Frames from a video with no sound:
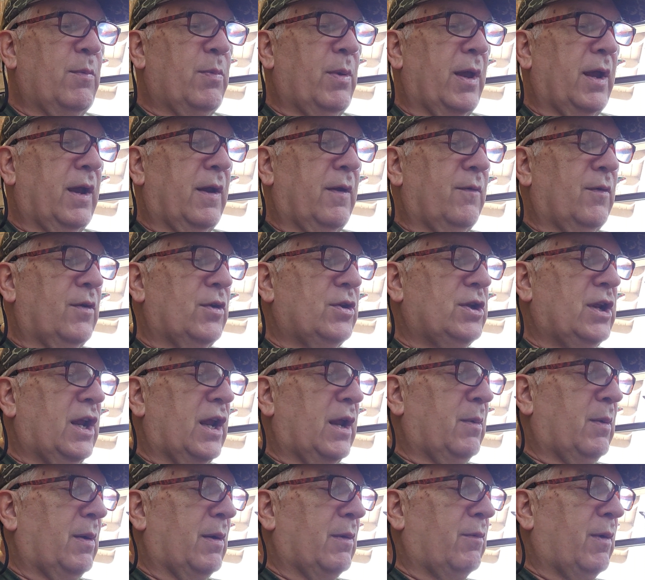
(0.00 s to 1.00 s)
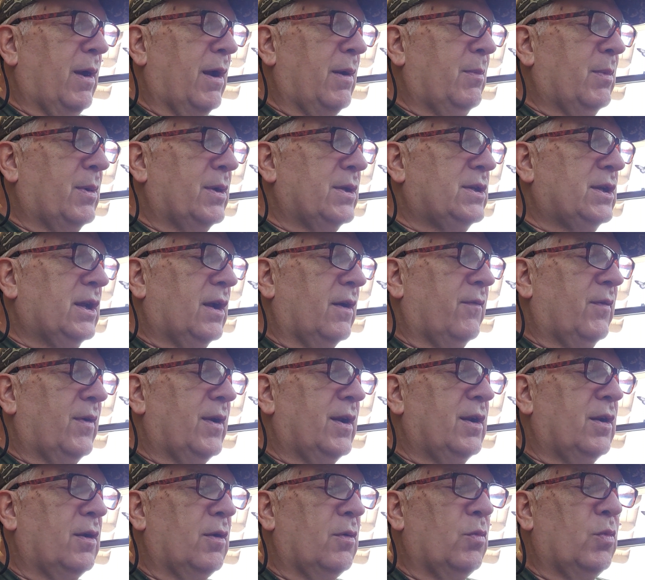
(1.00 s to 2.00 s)
blanket of shame I wrapped myself
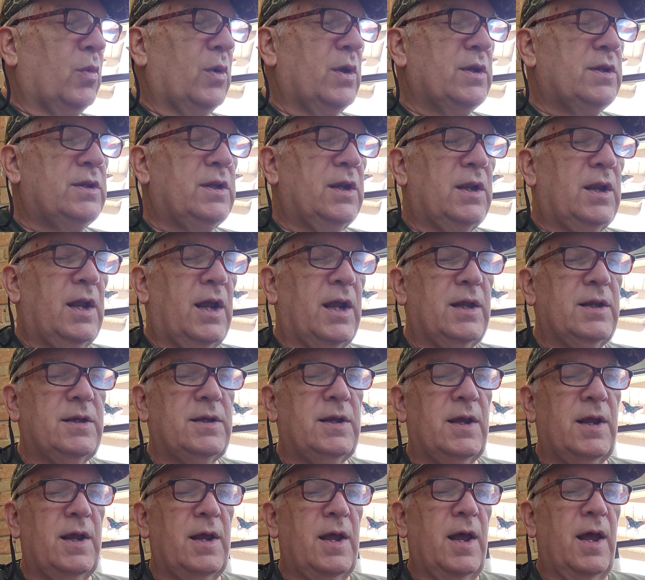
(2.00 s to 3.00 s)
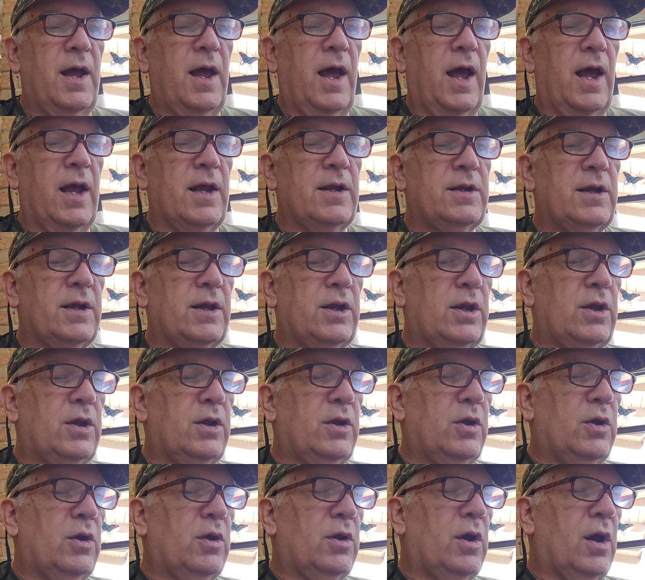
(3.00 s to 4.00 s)
in on Wednesday nights as a
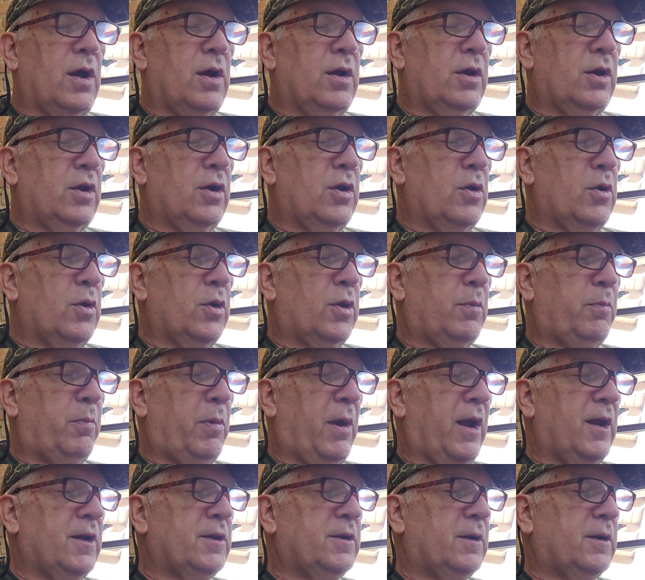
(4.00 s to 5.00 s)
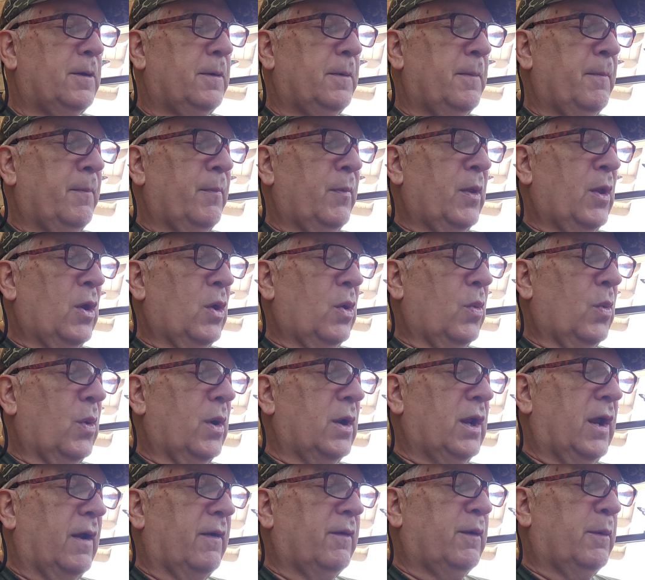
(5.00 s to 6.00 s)
young youth pastor
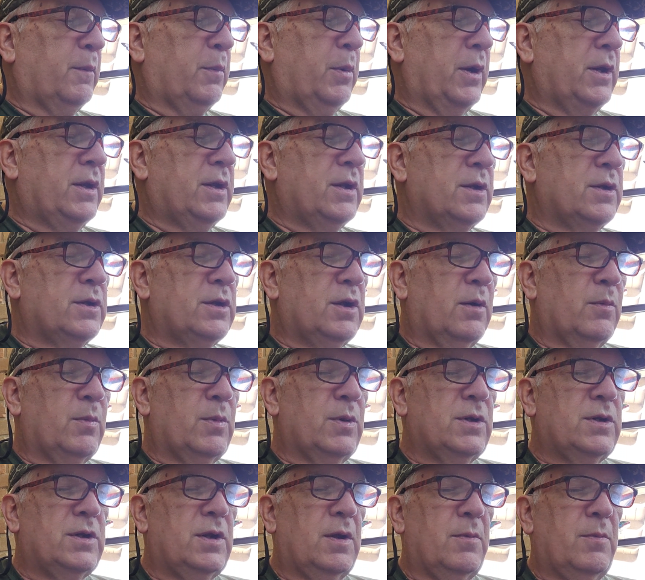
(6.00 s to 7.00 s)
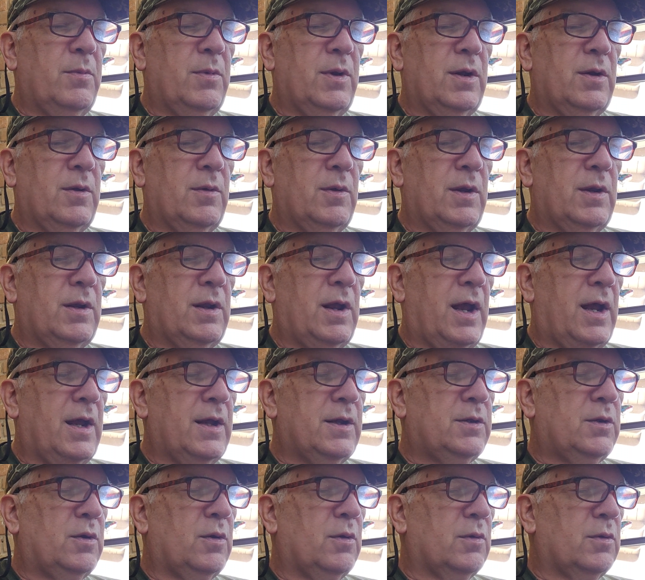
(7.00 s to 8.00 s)
when, after preaching sermons to middle and high
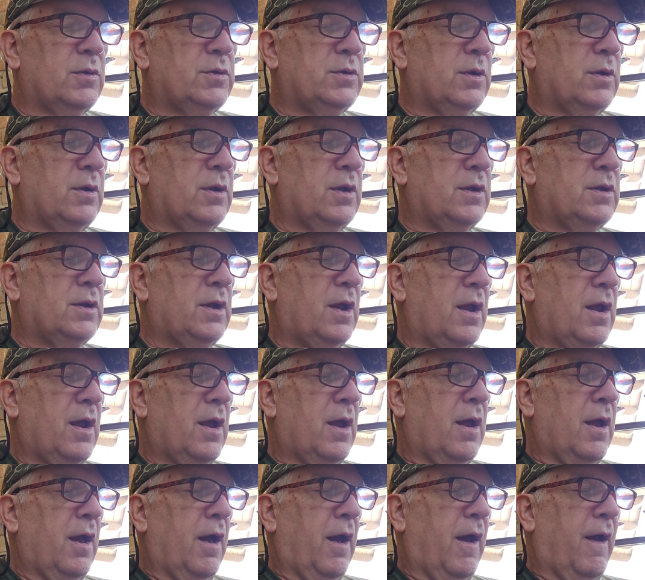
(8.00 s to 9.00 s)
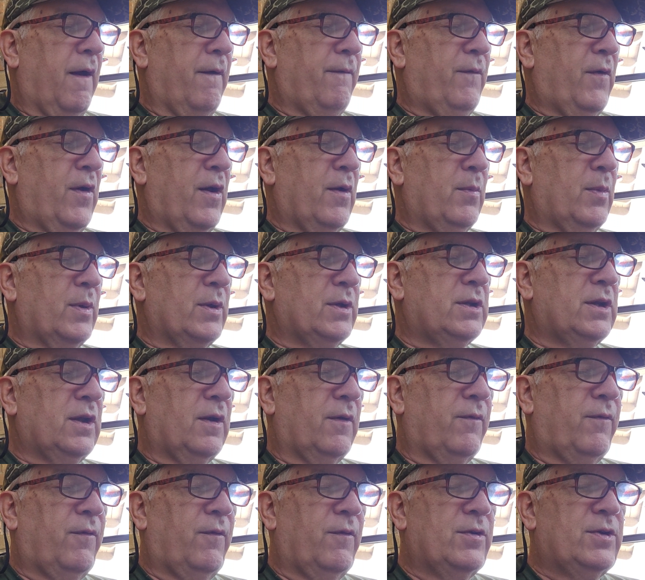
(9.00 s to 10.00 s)
school students, I found
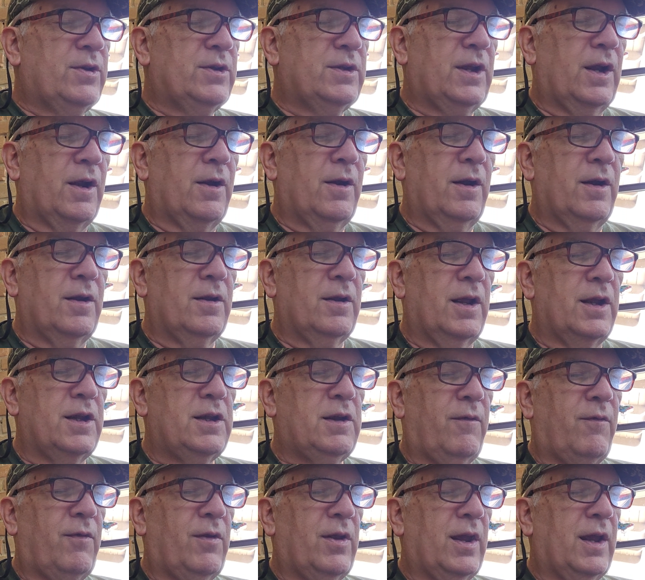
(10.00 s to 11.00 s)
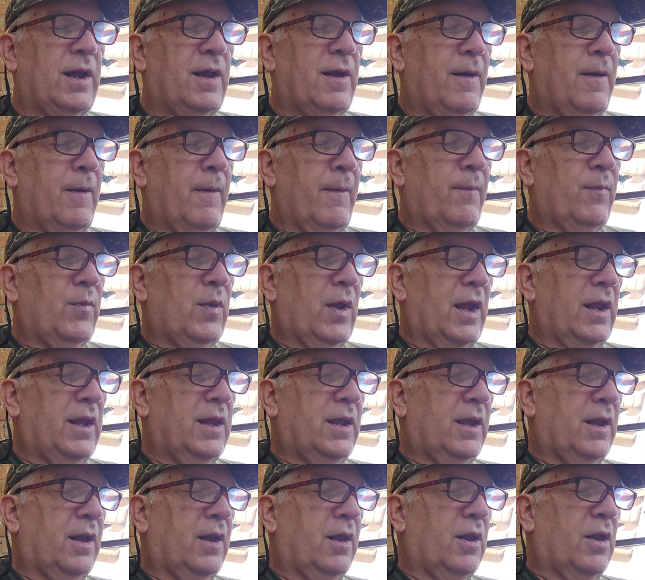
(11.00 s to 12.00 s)
myself staring lustfully at
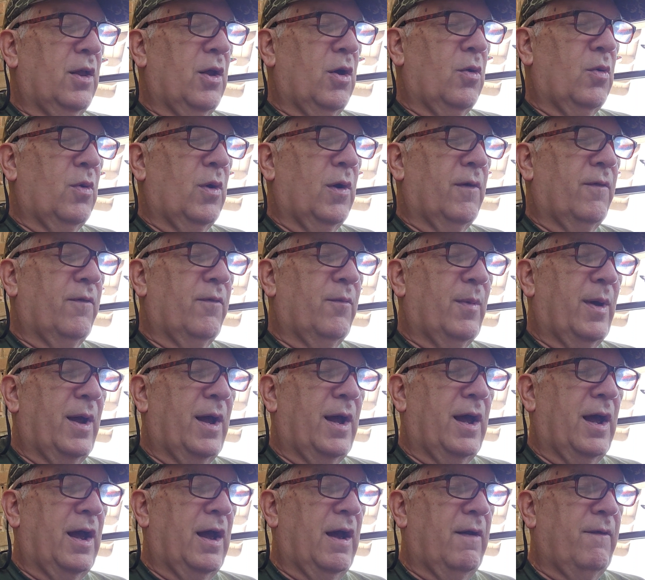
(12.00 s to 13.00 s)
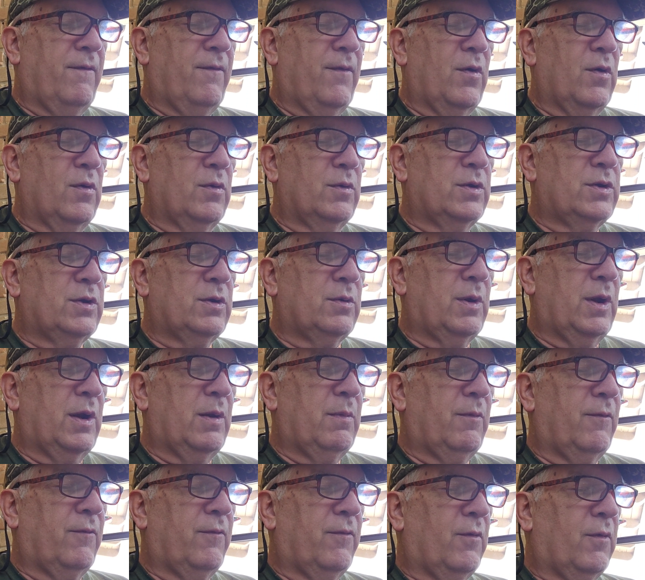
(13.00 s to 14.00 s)
the glow of my iPhone
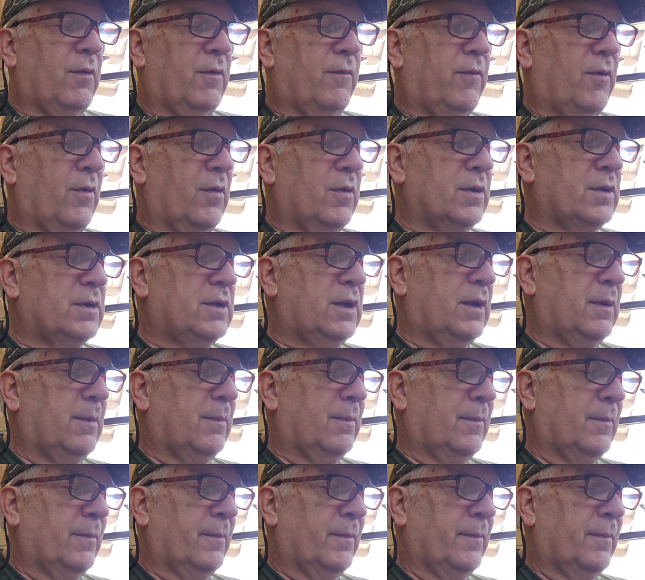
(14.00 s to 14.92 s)
screen before falling asleep.